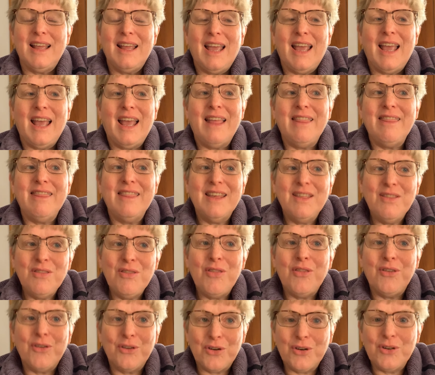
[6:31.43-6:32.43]
And then
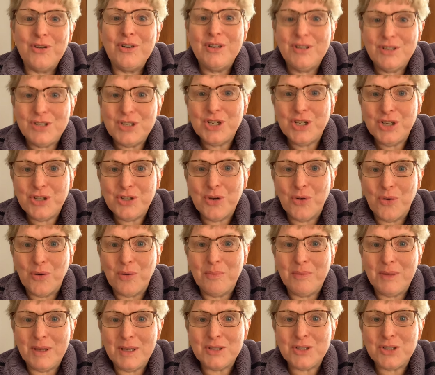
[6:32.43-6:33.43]
third, she told
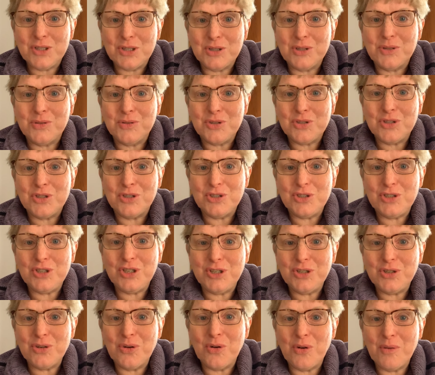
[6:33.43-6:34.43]
me a solution.
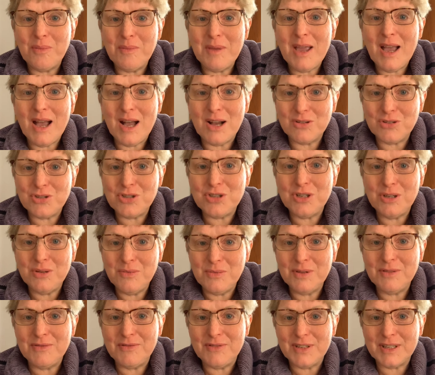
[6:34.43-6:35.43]
She told me how she
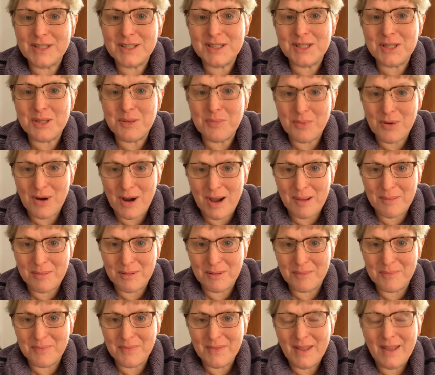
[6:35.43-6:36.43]
would fix the
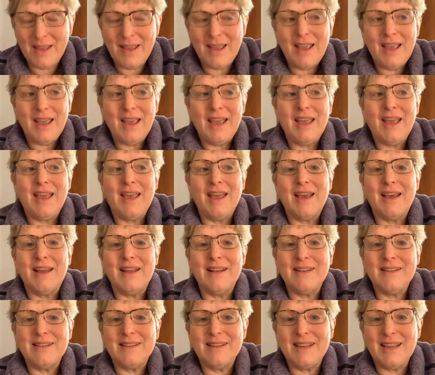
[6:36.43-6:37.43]
problem
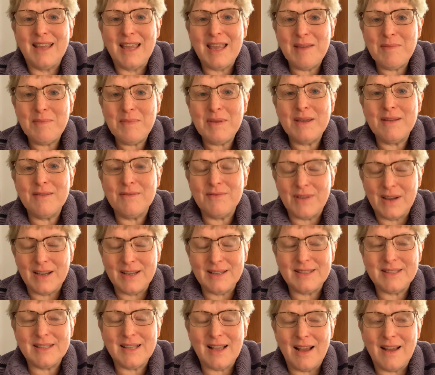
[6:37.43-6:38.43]
and gave me
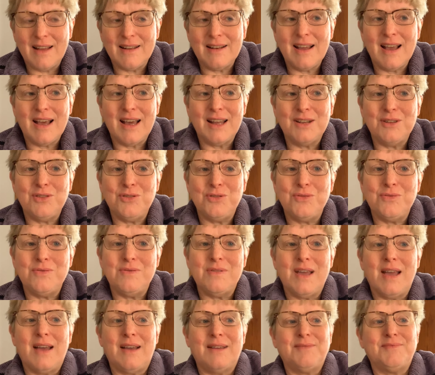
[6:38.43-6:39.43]
advice on how to do
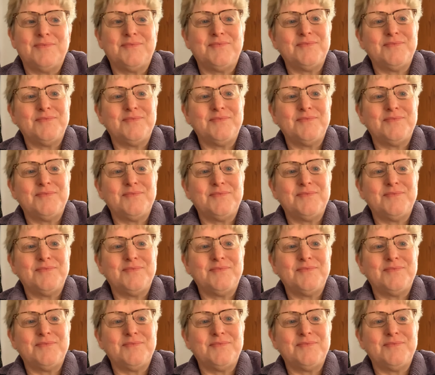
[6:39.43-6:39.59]
that.